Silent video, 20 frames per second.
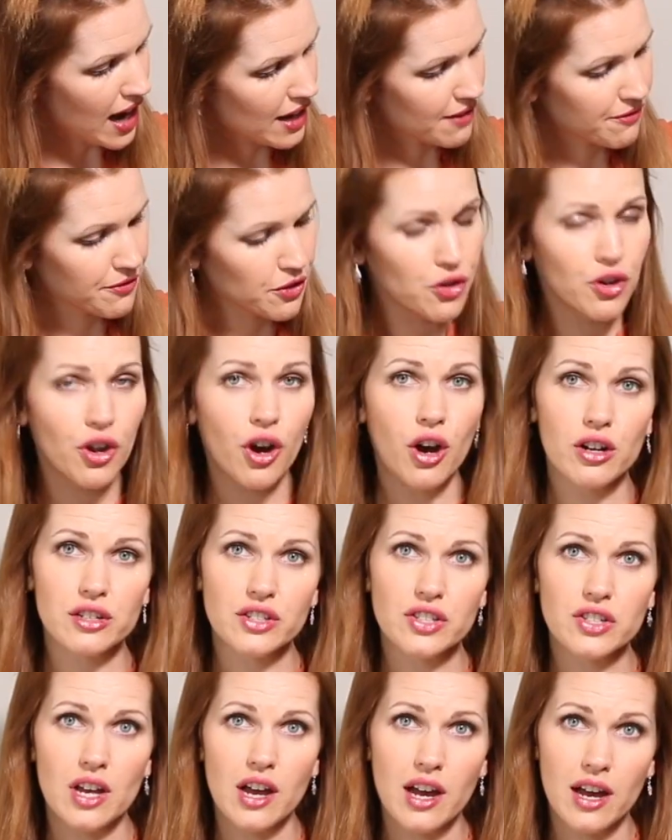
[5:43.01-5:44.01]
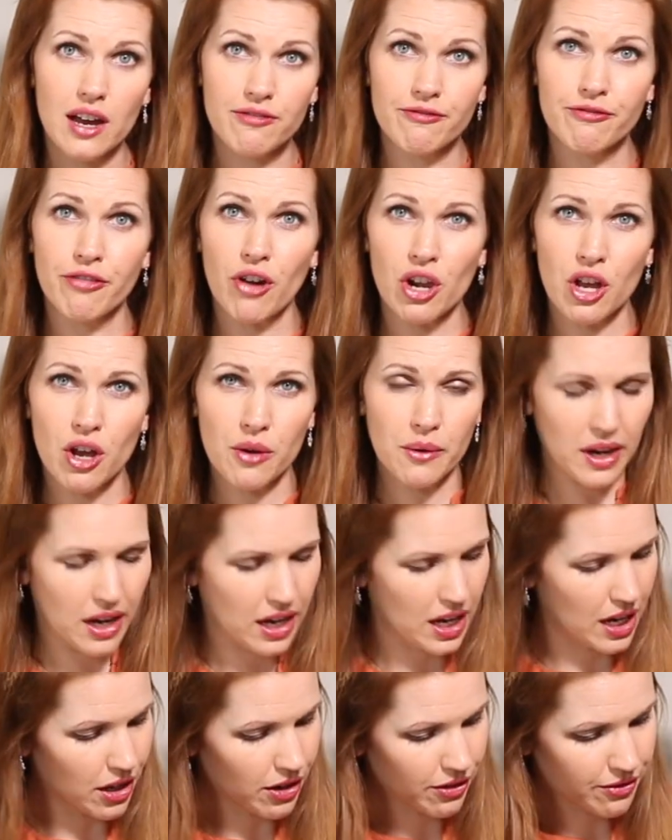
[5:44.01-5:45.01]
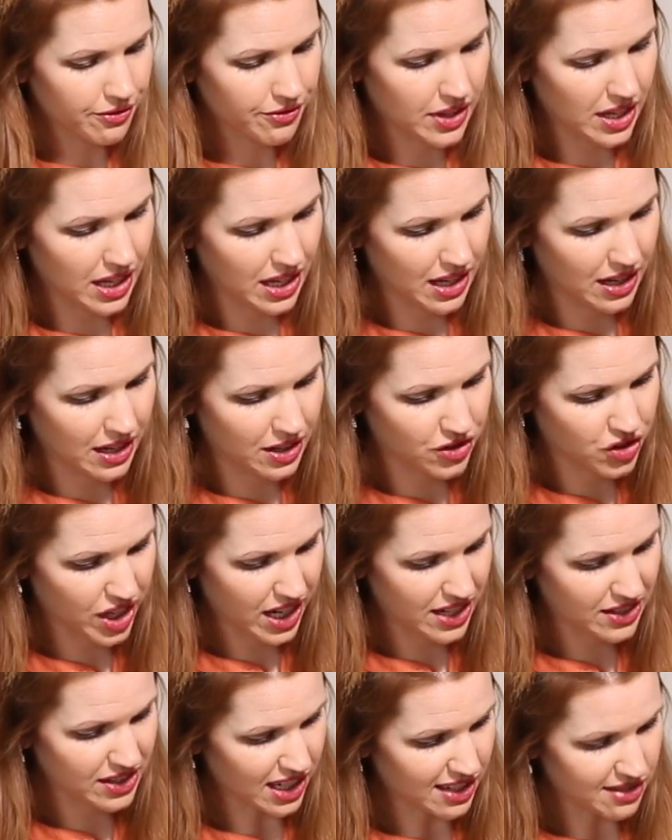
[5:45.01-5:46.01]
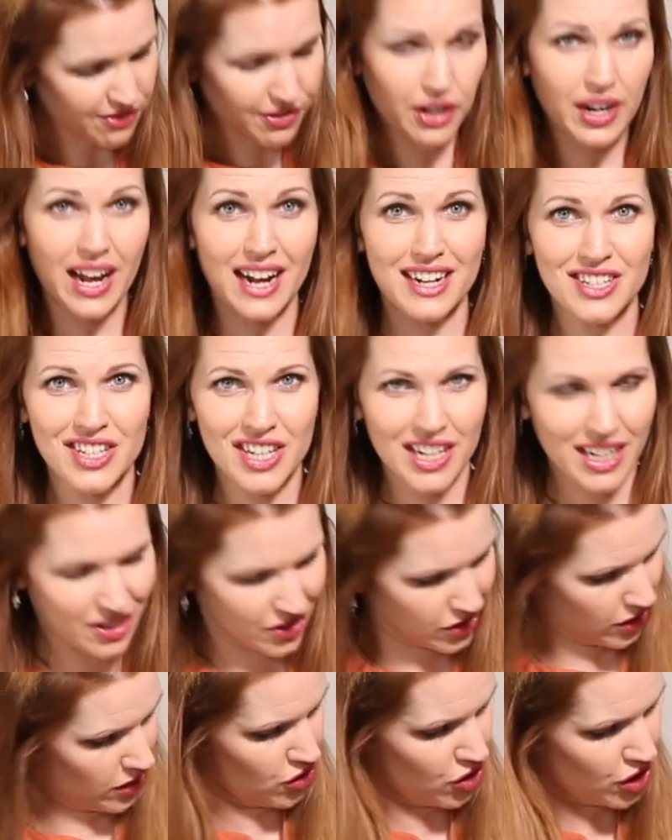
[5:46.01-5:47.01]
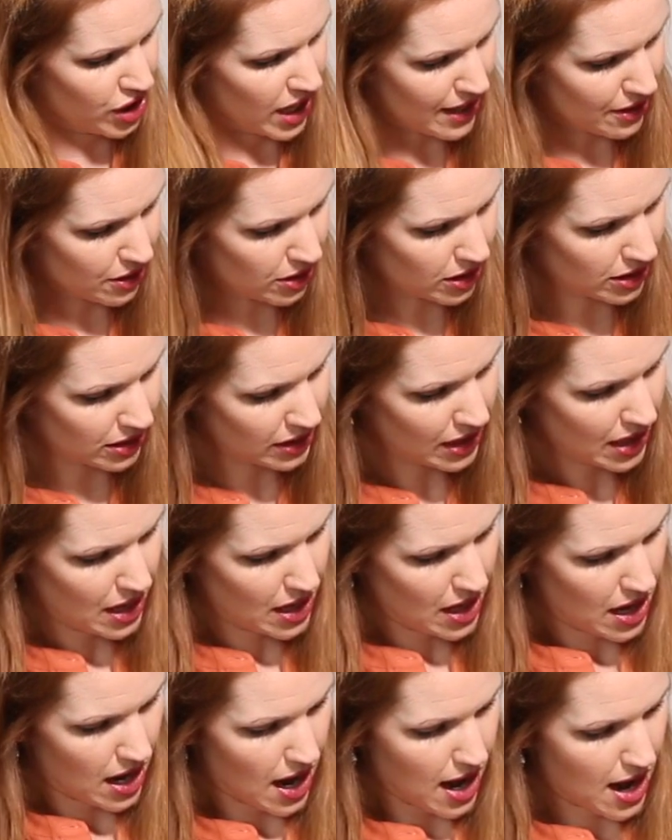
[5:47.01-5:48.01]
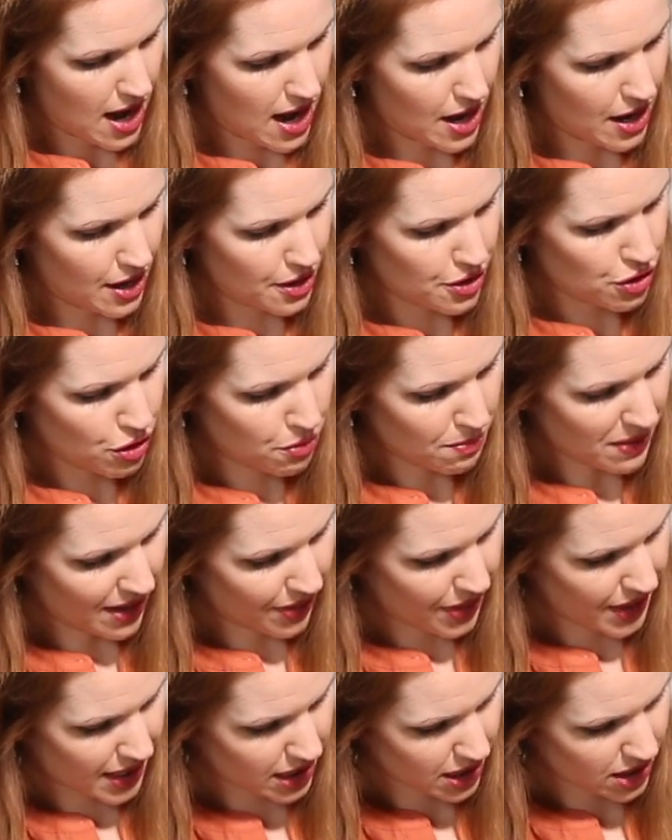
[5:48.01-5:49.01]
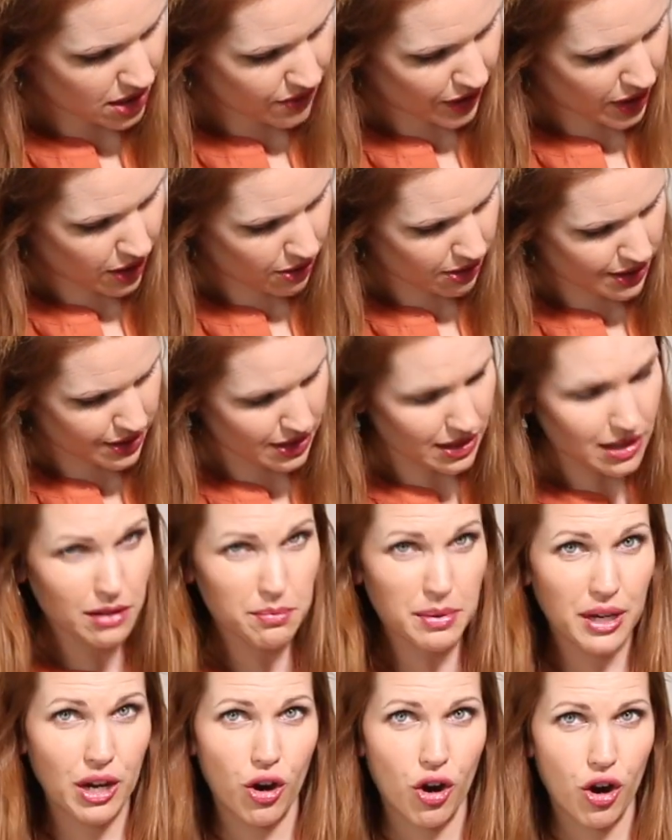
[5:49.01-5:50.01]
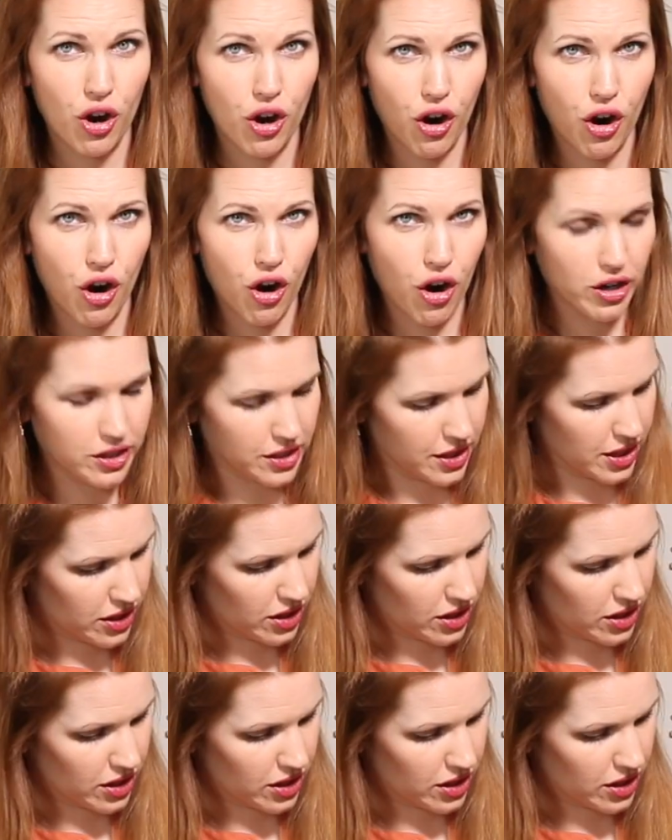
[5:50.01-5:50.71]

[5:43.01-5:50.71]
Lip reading: If you're not a follower of the Chair Saxophone Antics channel, you may think this fingering is a little bit odd.